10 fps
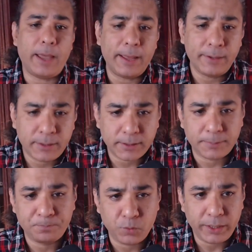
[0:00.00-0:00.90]
And
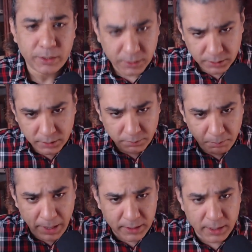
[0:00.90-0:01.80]
it's
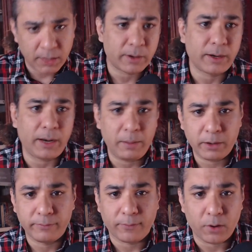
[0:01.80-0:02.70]
making our
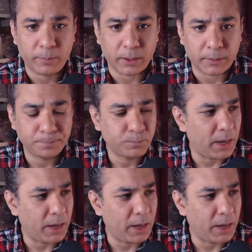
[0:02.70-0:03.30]
climate warmer.